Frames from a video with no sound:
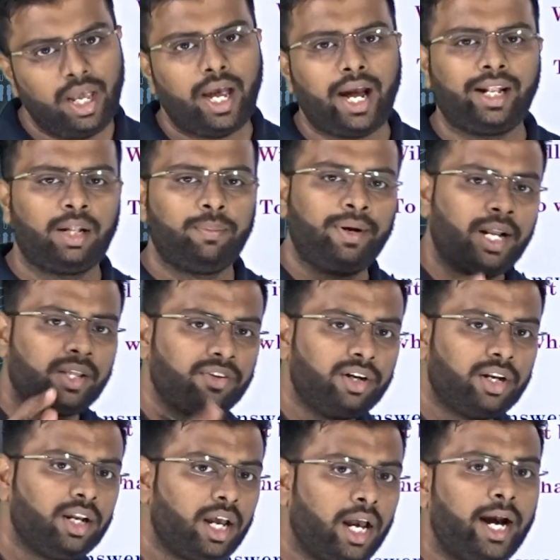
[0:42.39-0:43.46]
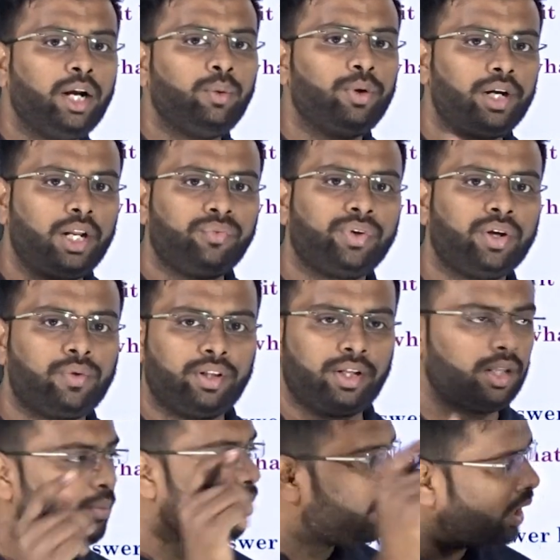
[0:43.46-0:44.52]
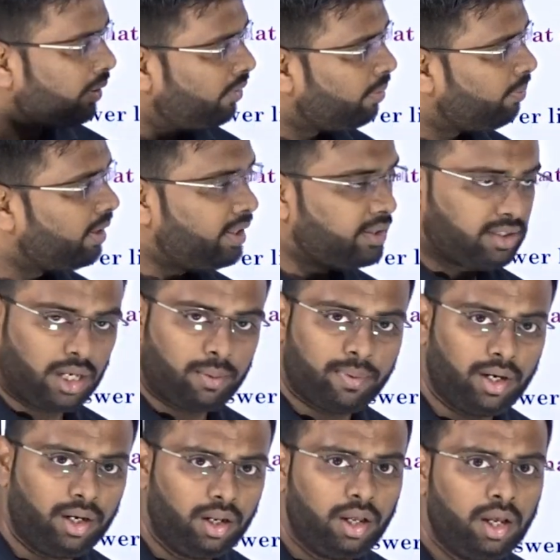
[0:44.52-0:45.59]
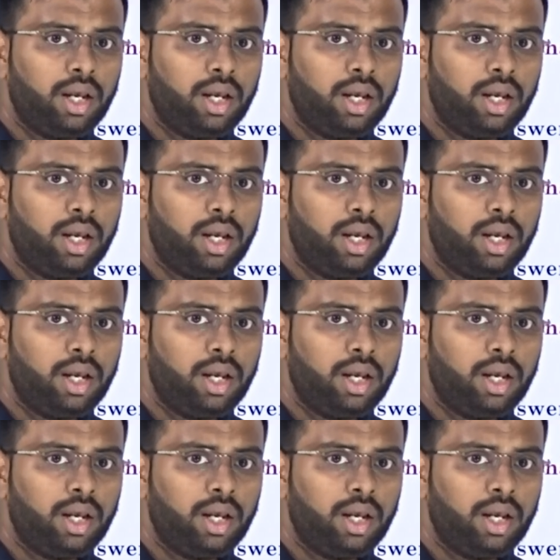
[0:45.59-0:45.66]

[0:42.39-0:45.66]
And the metacentric height will define whether the body will be stable,